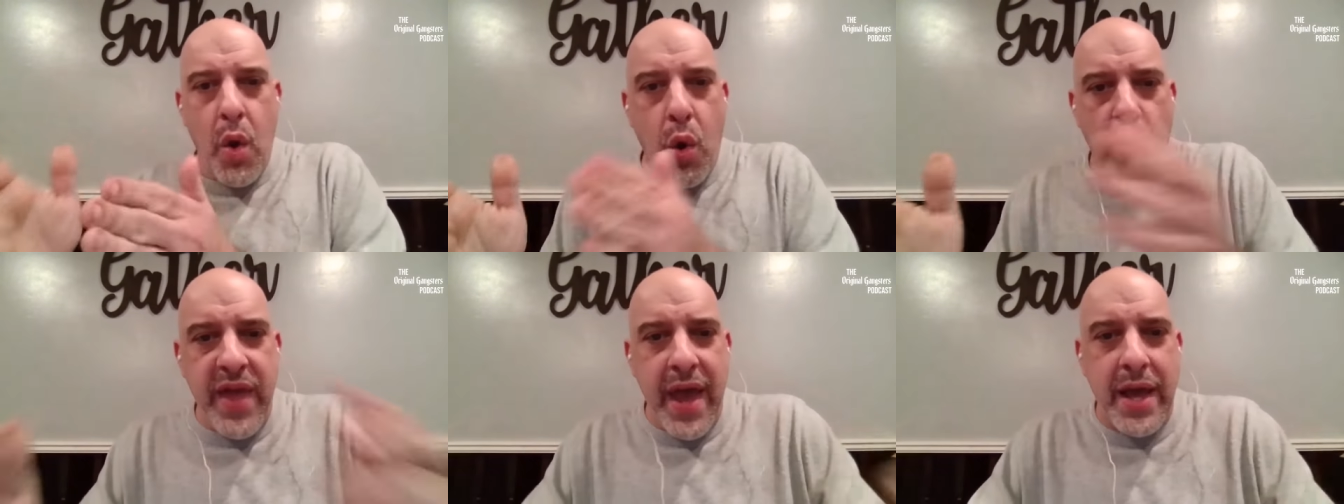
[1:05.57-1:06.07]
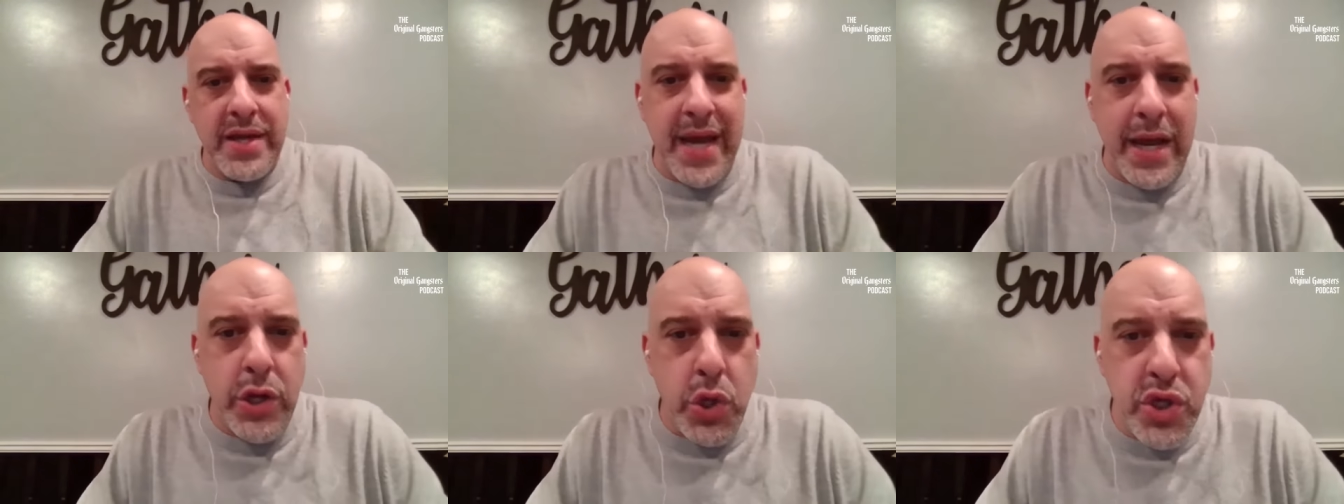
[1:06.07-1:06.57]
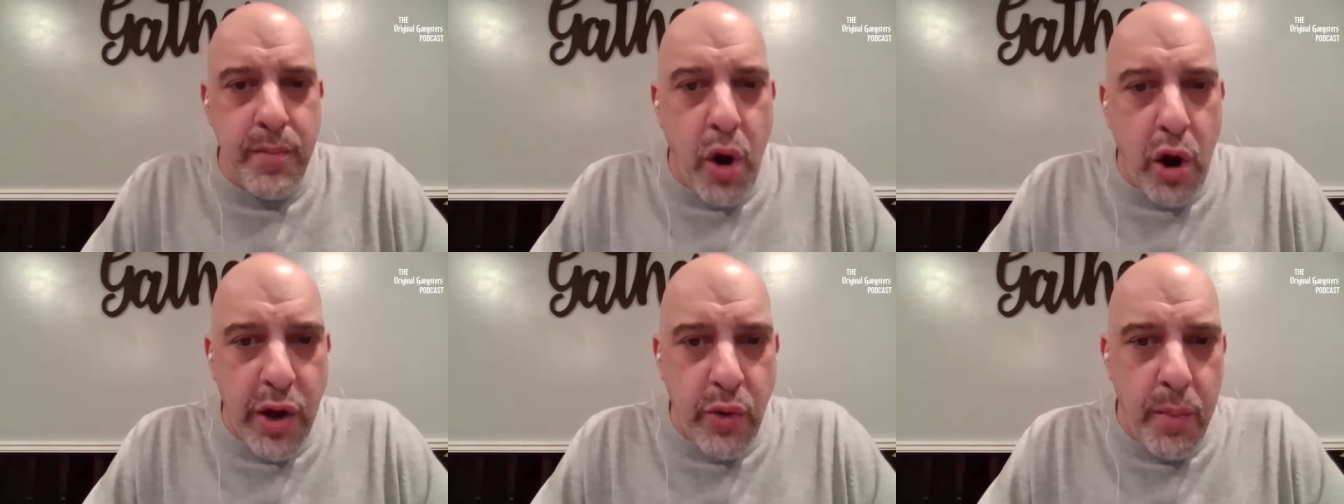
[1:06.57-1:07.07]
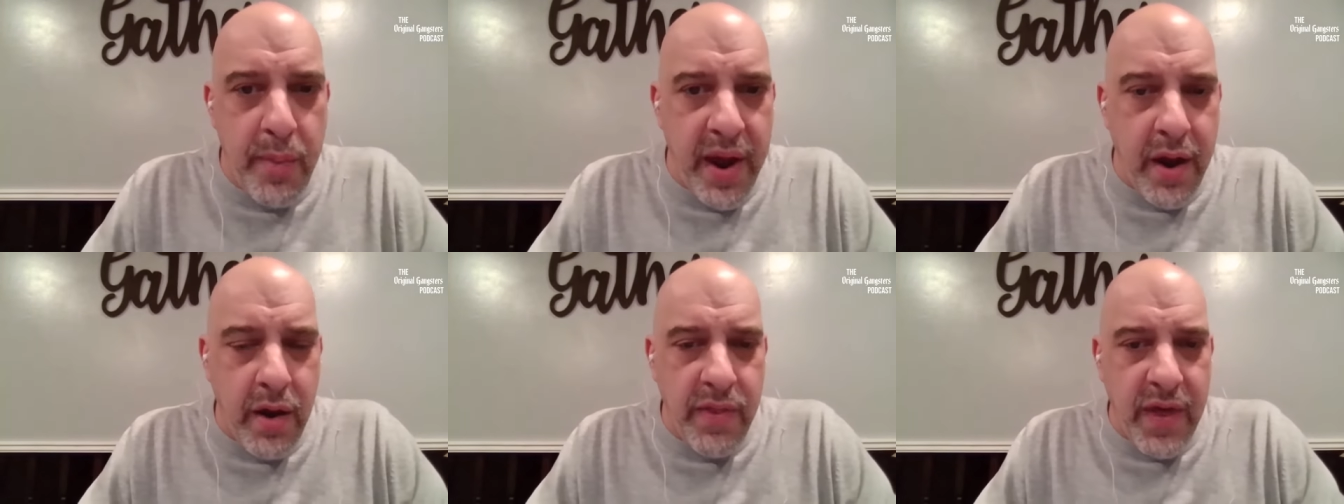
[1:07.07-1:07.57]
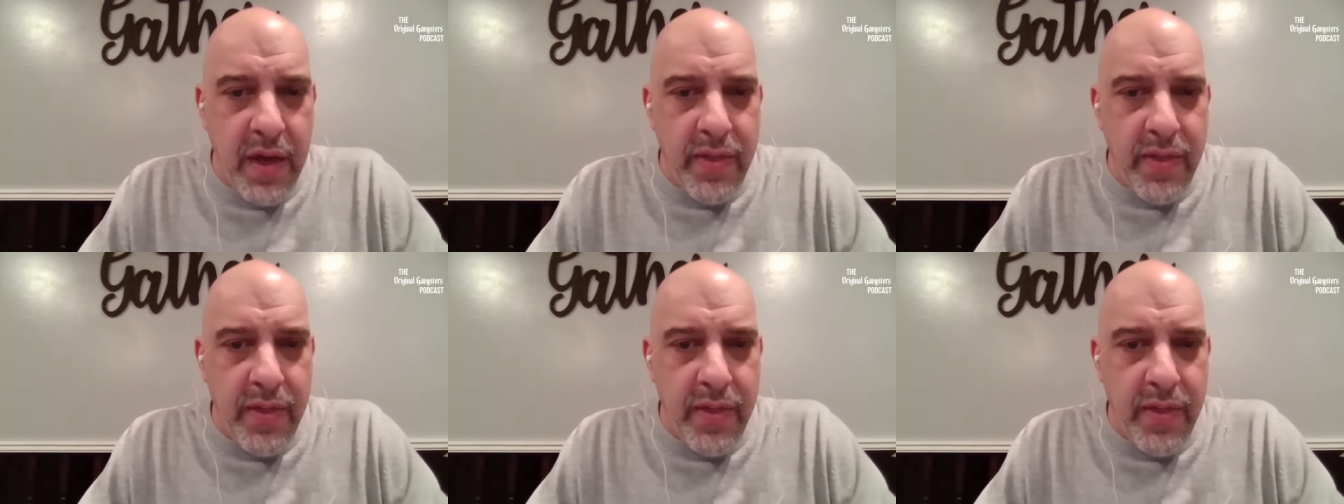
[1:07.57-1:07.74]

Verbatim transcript: or the Hells Angels and Marty Robert, the,